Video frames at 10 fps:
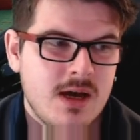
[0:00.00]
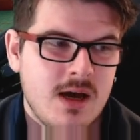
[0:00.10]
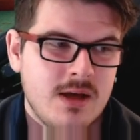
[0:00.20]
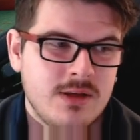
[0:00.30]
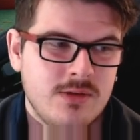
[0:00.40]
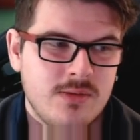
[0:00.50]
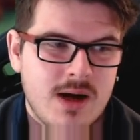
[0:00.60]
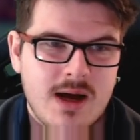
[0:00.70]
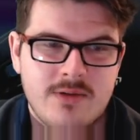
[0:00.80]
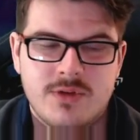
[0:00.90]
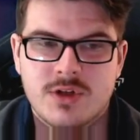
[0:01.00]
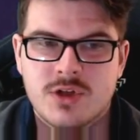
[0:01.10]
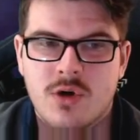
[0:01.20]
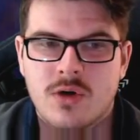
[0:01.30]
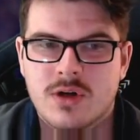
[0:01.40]
you have the
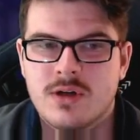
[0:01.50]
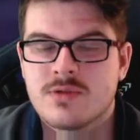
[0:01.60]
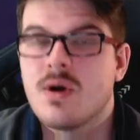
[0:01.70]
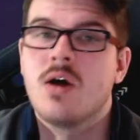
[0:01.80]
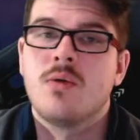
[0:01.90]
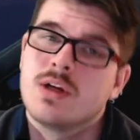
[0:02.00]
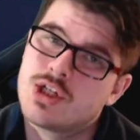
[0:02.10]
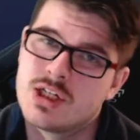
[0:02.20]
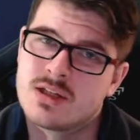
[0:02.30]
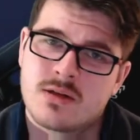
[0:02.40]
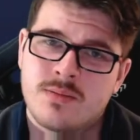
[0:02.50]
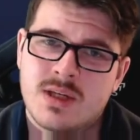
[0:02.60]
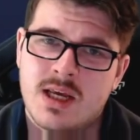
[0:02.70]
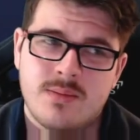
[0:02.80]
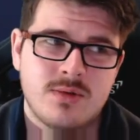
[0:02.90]
dog as well, which is
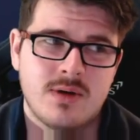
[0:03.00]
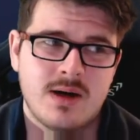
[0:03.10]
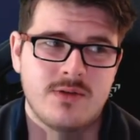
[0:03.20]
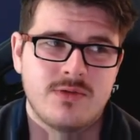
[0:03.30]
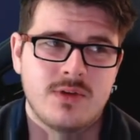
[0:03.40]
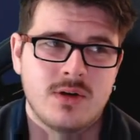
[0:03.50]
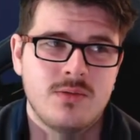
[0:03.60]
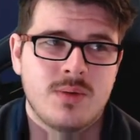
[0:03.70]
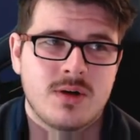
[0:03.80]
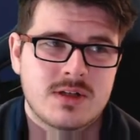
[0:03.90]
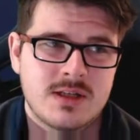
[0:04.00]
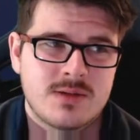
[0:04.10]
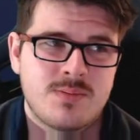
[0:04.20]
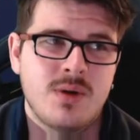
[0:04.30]
obtainable out of the loot boxes.